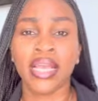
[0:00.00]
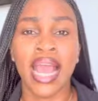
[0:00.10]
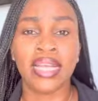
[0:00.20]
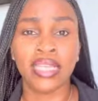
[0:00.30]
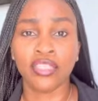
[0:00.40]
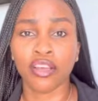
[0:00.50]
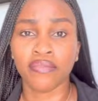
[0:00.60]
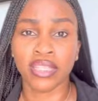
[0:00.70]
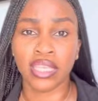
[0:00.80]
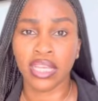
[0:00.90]
the essence
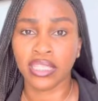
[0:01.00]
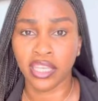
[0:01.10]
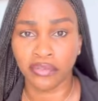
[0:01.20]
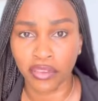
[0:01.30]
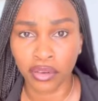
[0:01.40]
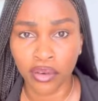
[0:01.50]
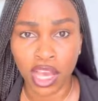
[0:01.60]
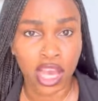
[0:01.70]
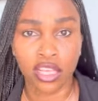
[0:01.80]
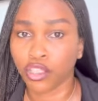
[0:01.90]
of this interview
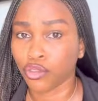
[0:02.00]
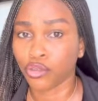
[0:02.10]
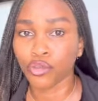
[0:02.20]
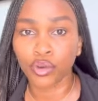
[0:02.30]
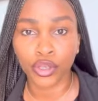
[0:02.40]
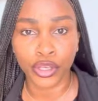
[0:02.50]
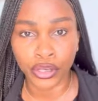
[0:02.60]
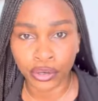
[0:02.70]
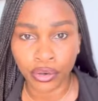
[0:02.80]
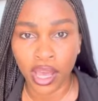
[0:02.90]
is to know
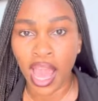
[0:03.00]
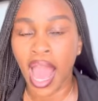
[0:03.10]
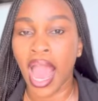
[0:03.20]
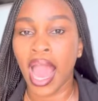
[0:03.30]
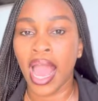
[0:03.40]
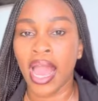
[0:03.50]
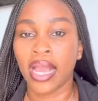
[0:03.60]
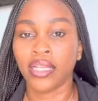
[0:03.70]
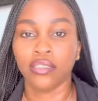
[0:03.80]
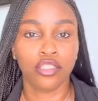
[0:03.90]
you
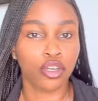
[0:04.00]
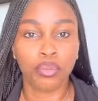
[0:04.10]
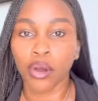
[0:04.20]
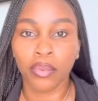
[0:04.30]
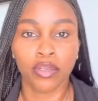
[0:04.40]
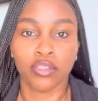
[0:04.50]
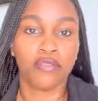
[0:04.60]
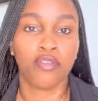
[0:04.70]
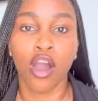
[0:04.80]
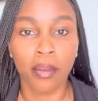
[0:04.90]
and your purpose
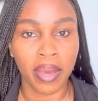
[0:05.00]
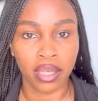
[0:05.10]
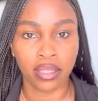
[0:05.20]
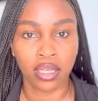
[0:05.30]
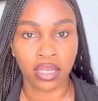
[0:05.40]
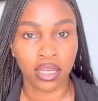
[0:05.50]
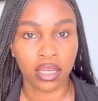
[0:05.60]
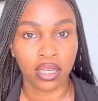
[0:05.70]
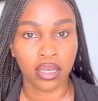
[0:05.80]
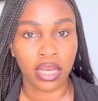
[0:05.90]
of coming.
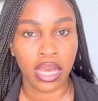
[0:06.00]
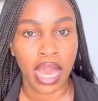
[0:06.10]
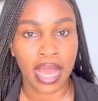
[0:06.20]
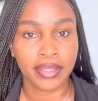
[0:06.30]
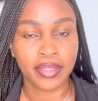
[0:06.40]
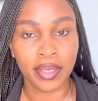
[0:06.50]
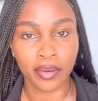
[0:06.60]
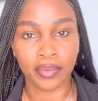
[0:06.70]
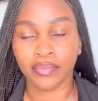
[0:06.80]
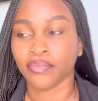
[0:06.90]

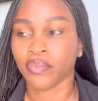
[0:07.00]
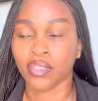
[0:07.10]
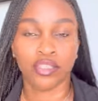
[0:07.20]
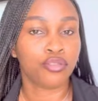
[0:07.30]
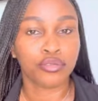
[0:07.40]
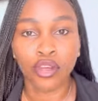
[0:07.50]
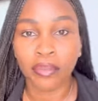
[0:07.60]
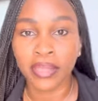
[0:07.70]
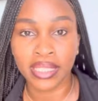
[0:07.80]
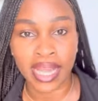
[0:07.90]
So do
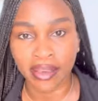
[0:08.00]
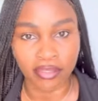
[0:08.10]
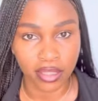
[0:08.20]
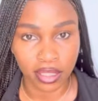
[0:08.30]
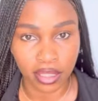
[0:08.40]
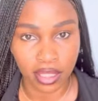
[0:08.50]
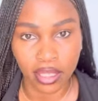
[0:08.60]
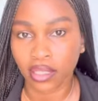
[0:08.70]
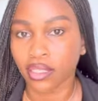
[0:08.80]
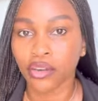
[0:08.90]
not be nervous.
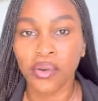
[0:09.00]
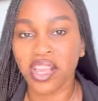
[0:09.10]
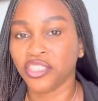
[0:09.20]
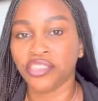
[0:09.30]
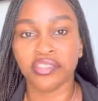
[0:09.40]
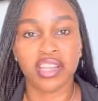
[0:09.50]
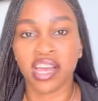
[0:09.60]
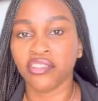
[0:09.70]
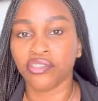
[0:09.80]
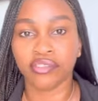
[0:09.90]
The questions
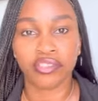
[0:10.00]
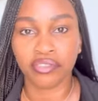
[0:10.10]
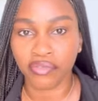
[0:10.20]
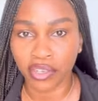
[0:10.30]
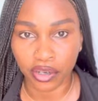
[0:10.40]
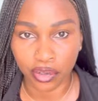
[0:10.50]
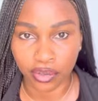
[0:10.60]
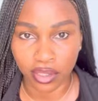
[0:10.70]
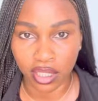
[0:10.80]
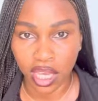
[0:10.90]
are not difficult.